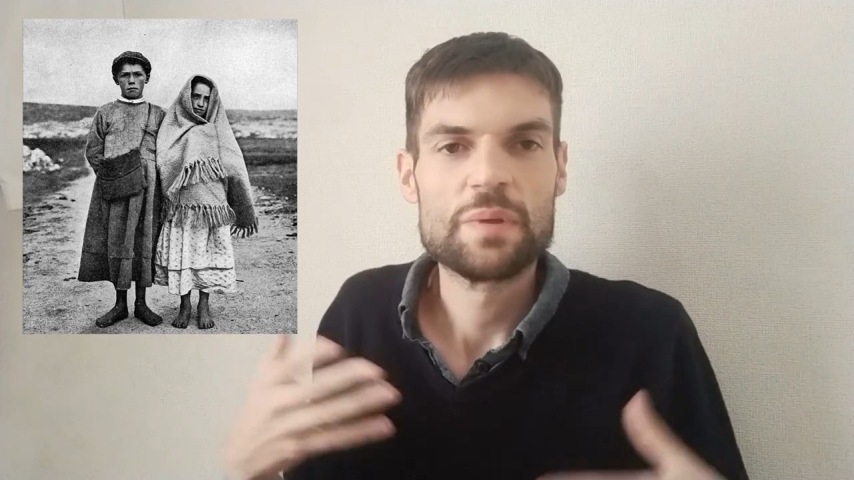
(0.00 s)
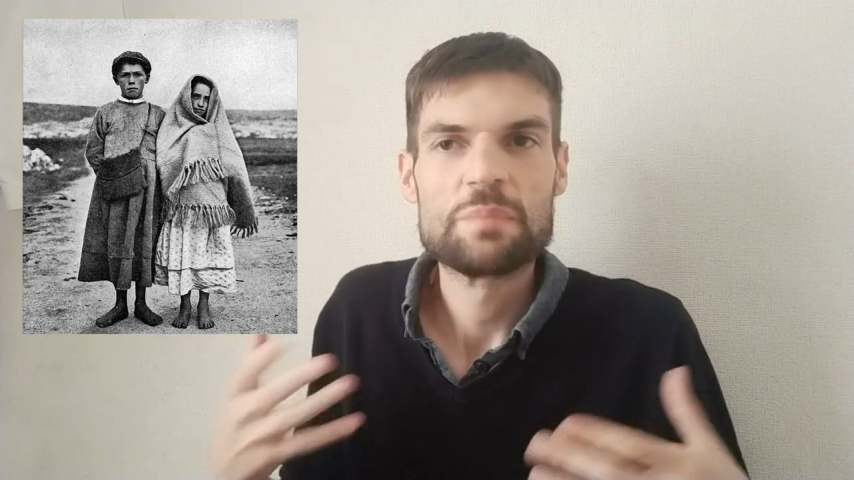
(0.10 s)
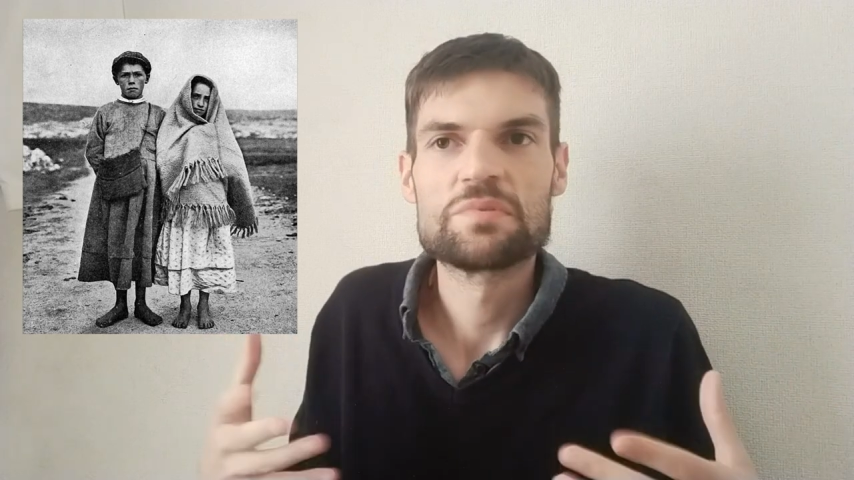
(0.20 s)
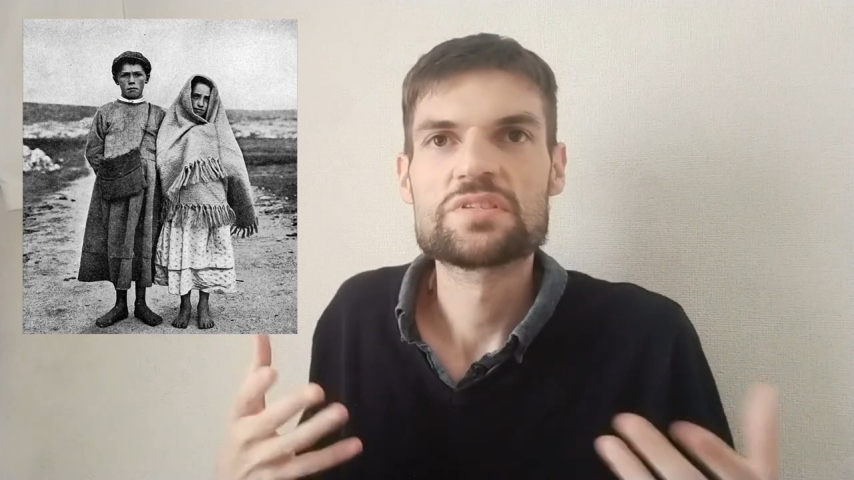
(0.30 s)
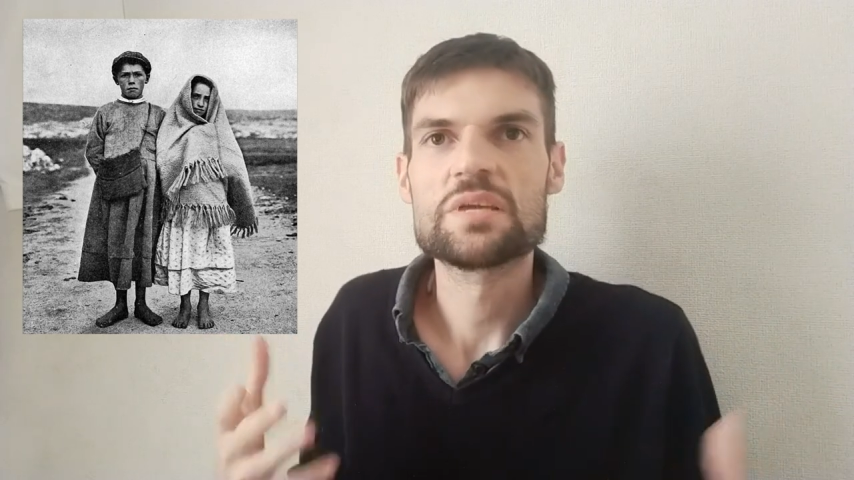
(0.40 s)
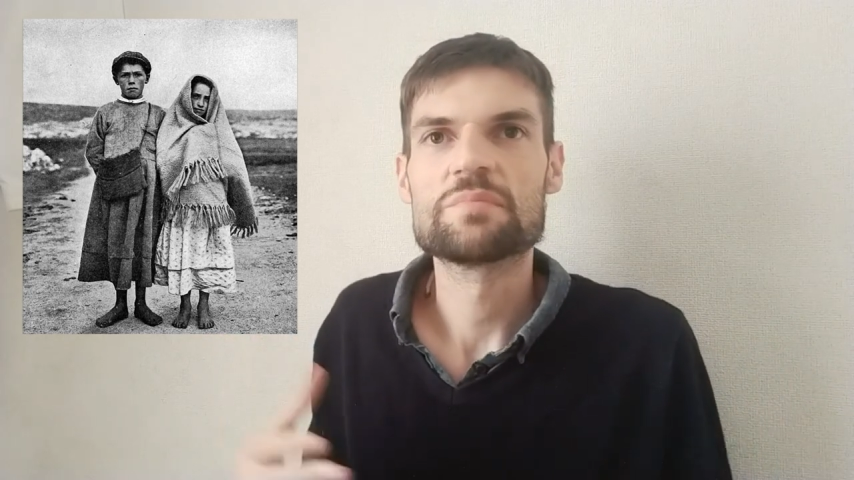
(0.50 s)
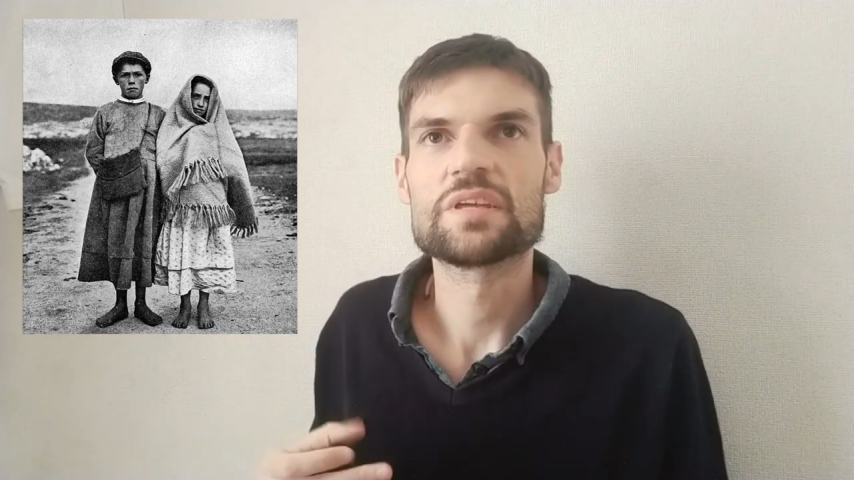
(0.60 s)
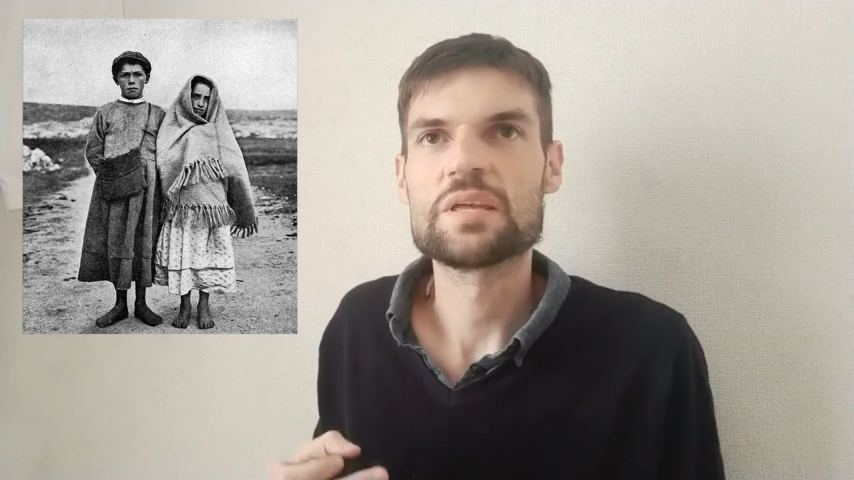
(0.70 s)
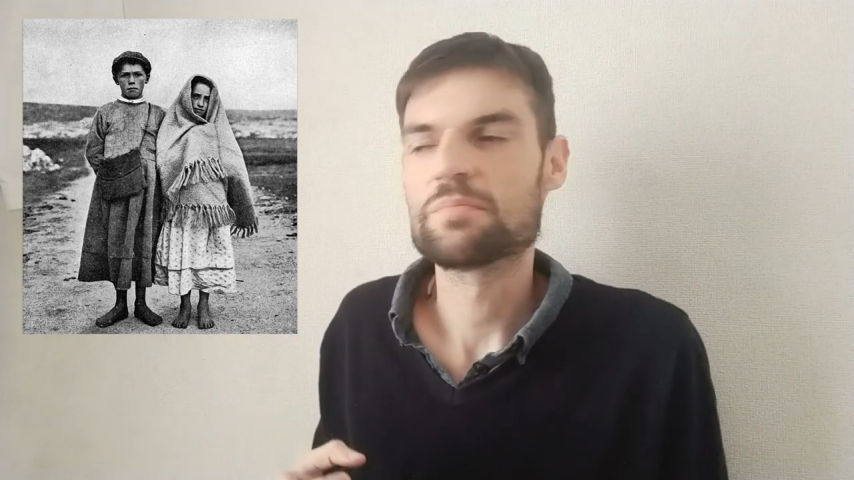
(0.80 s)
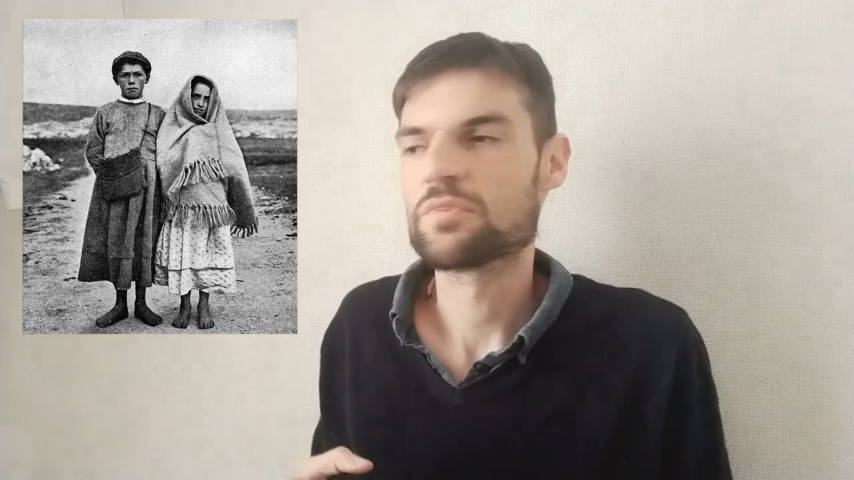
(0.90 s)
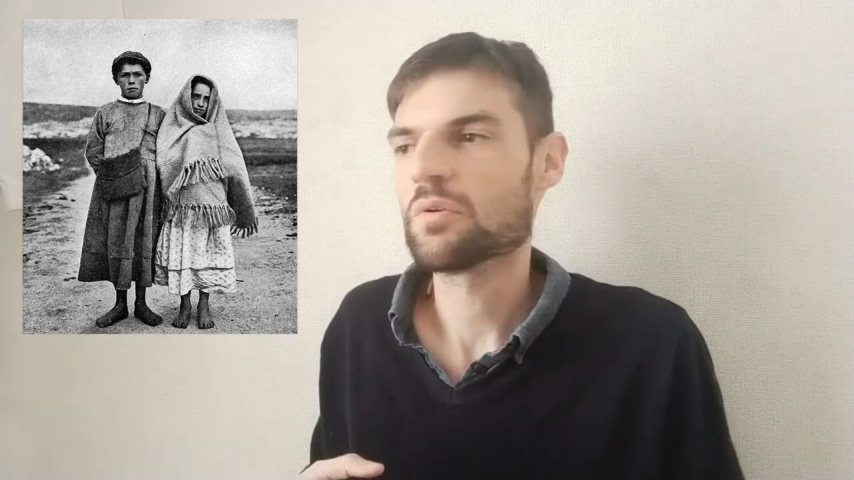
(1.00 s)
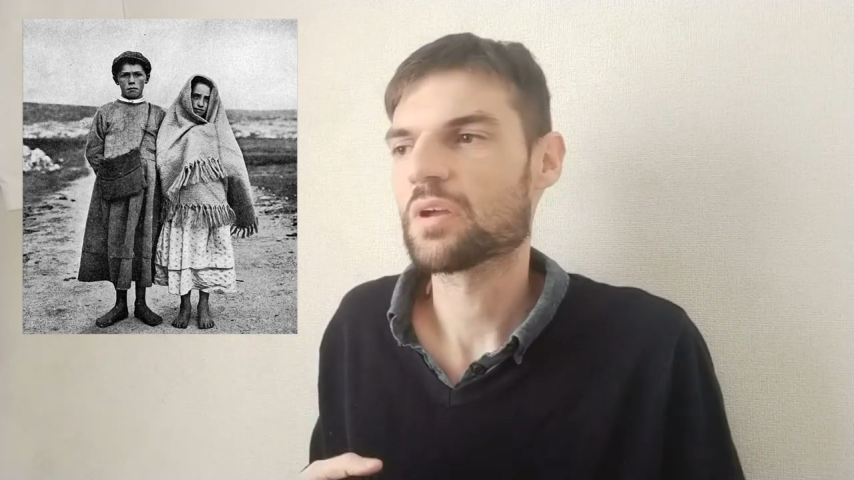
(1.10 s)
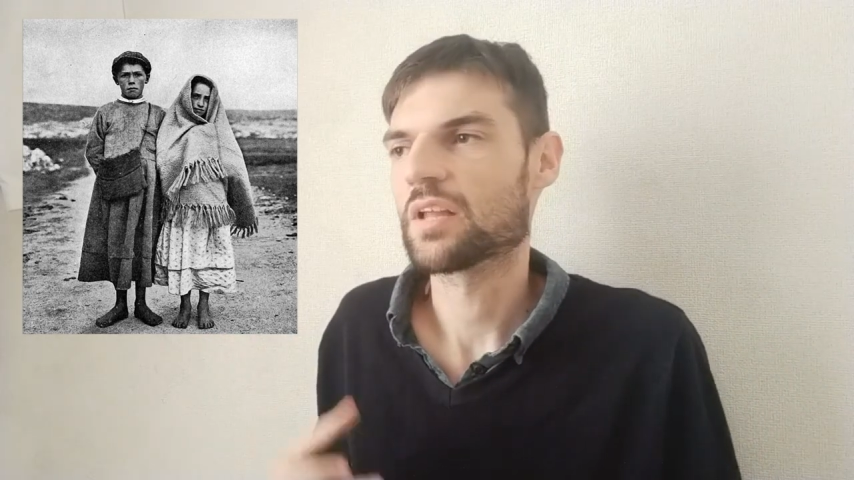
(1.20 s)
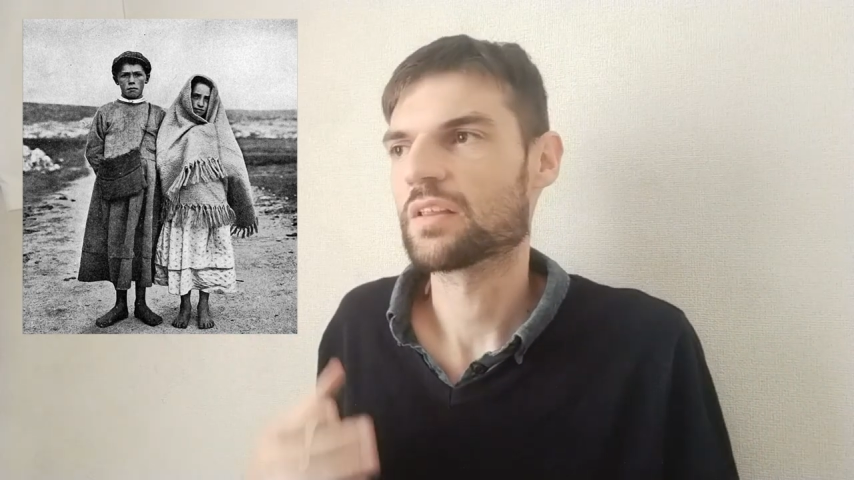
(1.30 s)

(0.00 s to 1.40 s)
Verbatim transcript: people seem to keep doing it.